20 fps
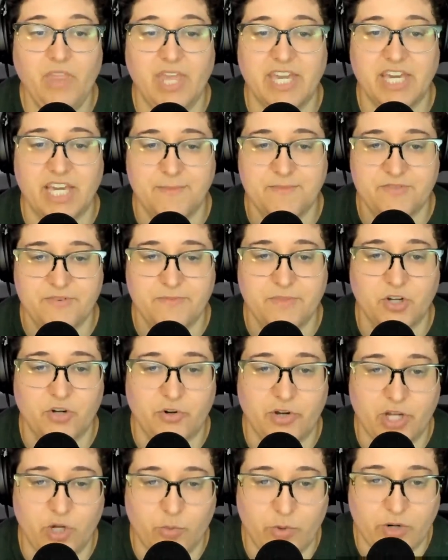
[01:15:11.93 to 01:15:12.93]
It comes from the
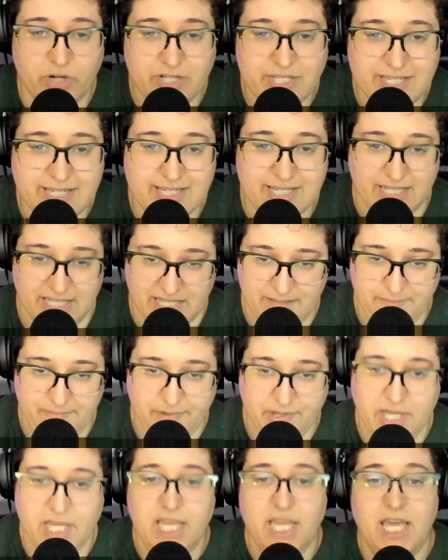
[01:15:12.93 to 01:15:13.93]
Greek word
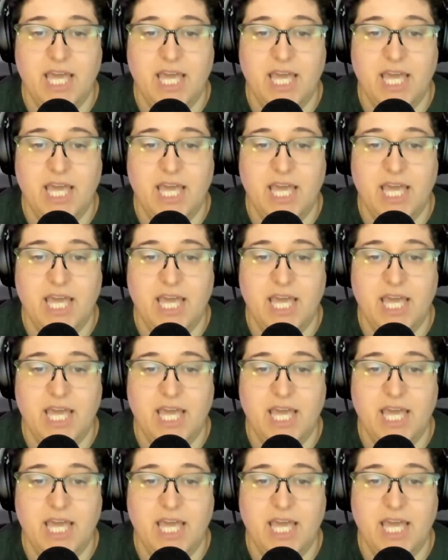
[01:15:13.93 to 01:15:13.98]
sleep,